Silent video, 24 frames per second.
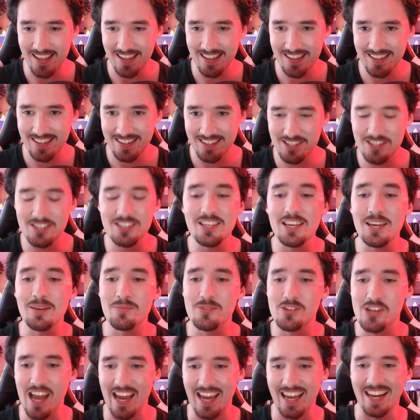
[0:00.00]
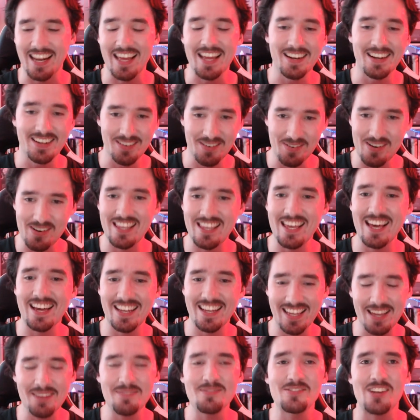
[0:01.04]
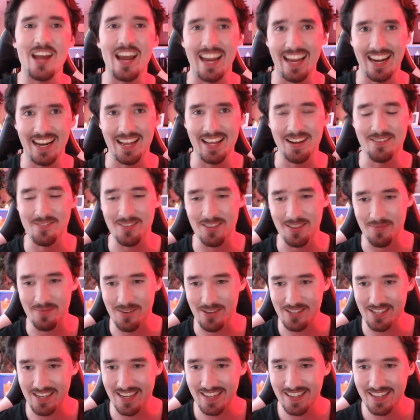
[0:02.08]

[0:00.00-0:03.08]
Just keep checking in with it. Keep checking in with the music.